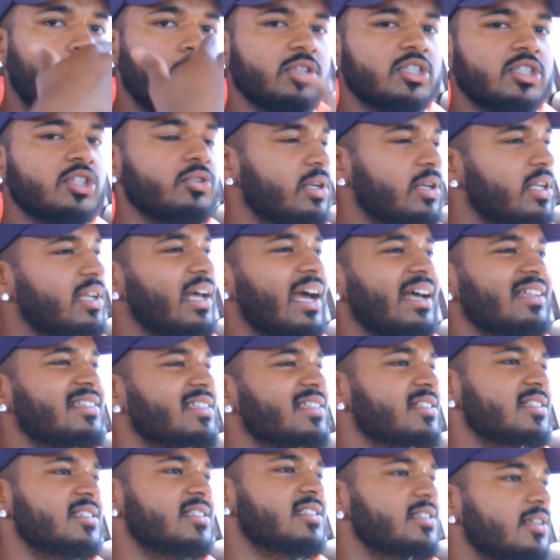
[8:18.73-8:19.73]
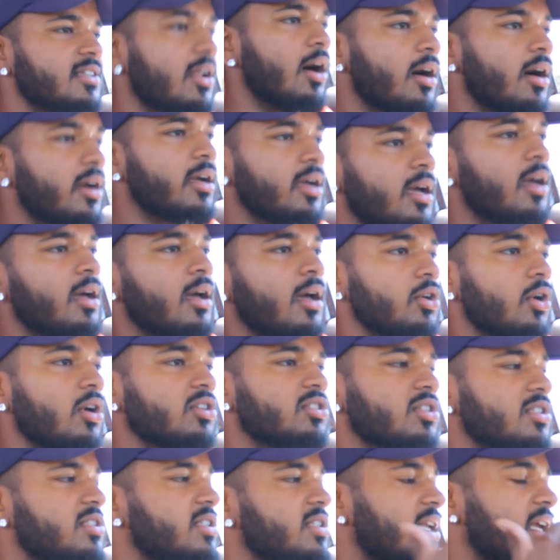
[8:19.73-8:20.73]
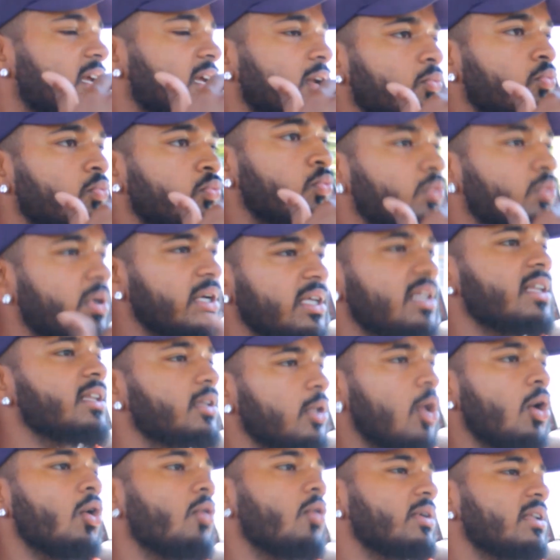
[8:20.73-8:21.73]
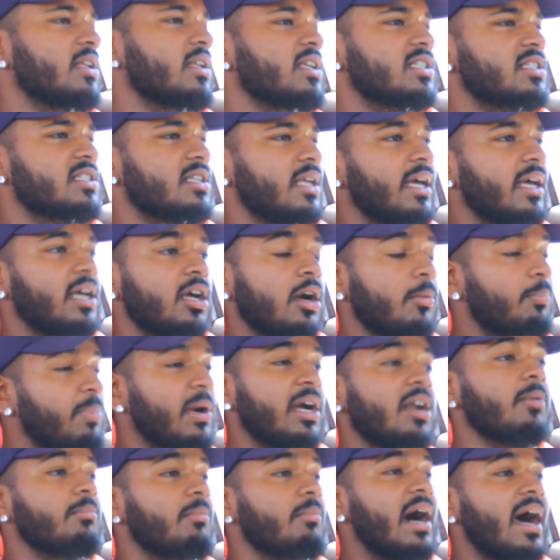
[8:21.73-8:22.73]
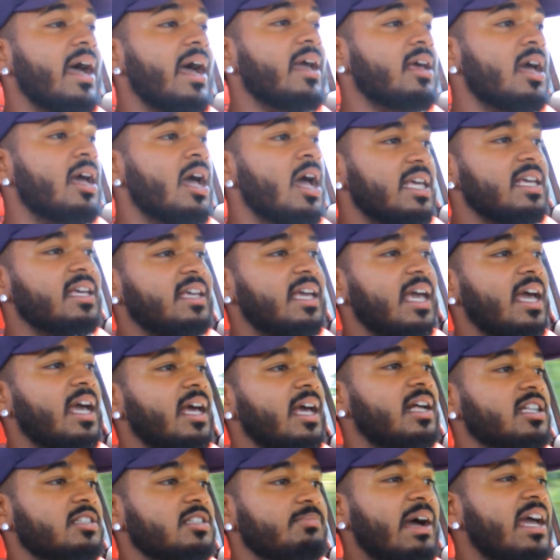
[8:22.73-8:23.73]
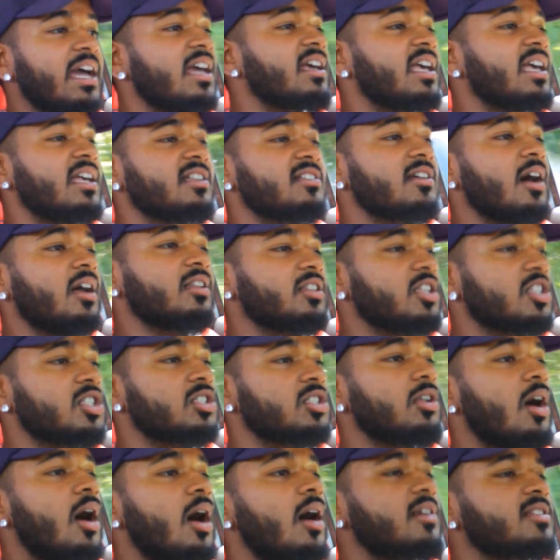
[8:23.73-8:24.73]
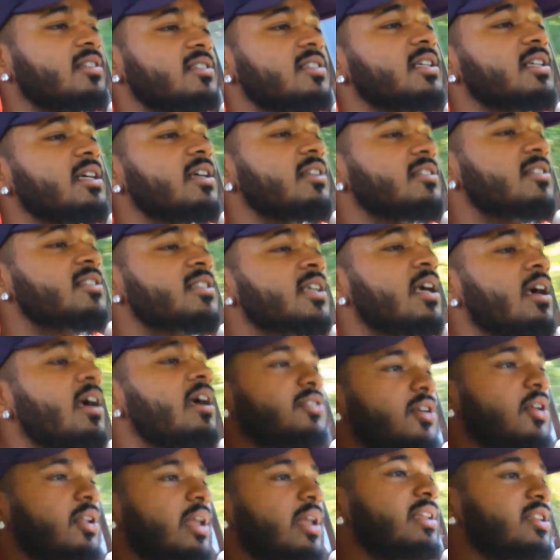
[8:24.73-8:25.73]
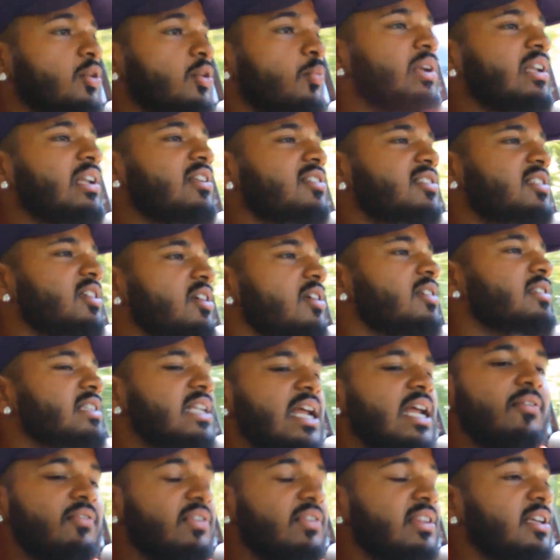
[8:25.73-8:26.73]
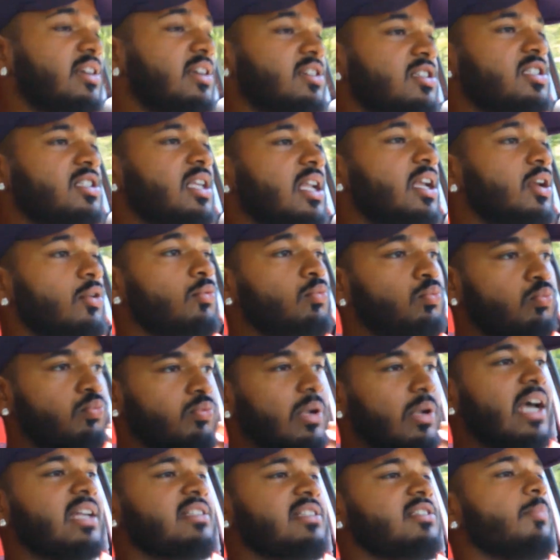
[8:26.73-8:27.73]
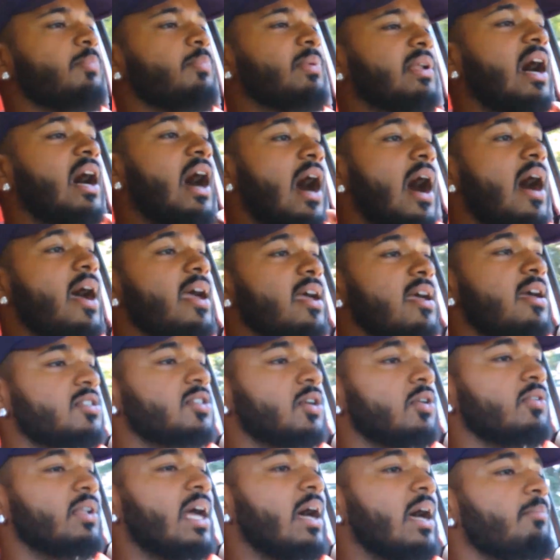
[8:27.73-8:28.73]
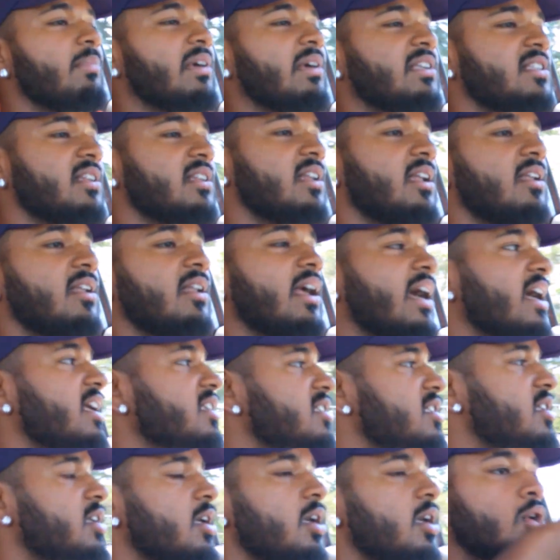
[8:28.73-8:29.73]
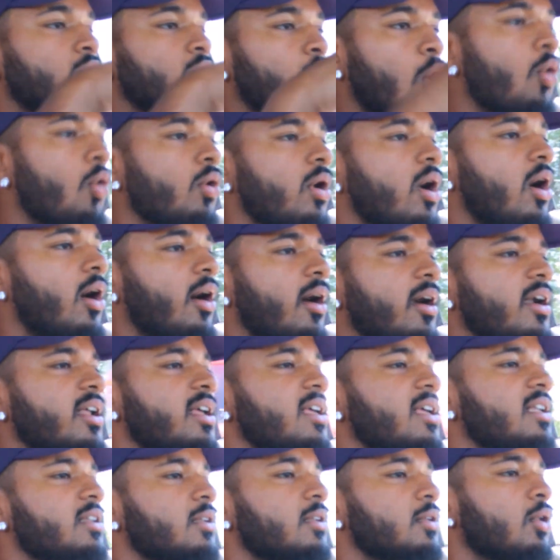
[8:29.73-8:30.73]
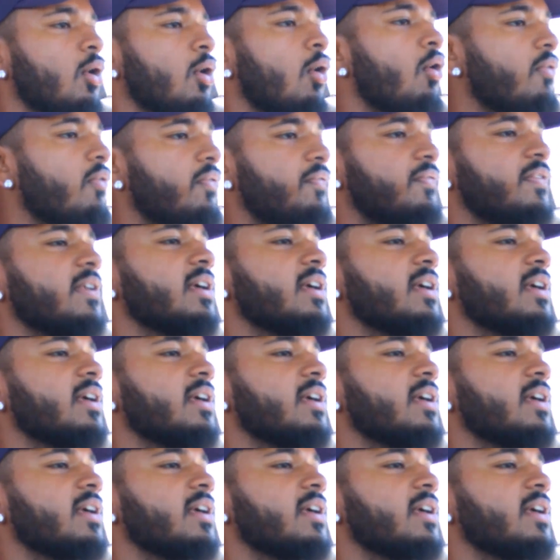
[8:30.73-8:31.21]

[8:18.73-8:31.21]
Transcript: It holds you in nice and snug. You're also sitting really low in this, like, compared to my EK, because my EK's got the stock seats. So, like, the windowsills and everything are sitting nice up and high, so that makes it a nice go-karty low